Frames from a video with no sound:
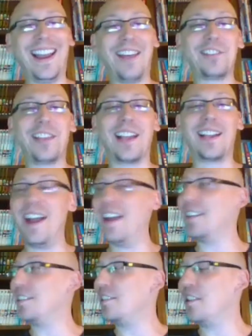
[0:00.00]
I was like,
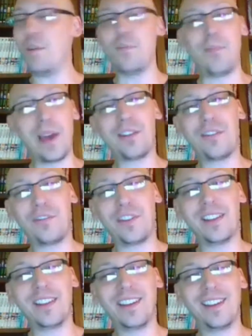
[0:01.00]
guys, is there a better
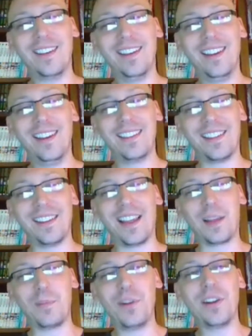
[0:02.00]
feeling than
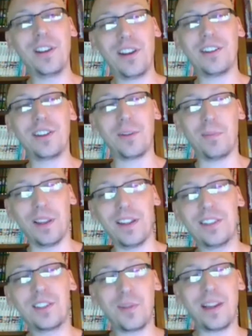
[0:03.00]
like putting all your
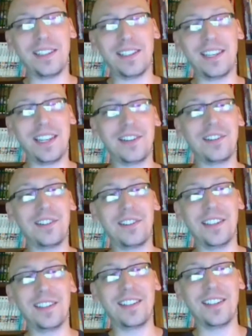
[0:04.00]
blood, sweat, and
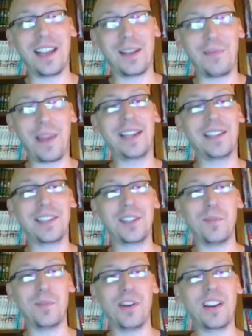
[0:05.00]
tears into like making
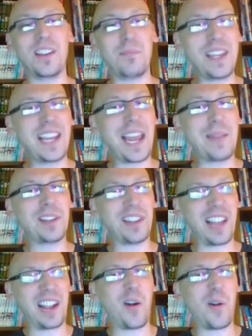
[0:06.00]
this book and being able to
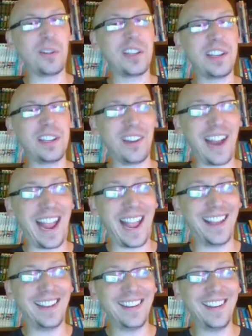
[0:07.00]
like hold it in your
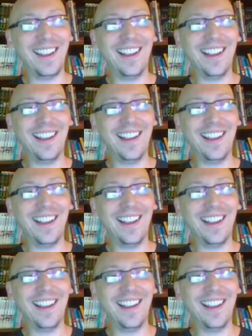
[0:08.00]
hand?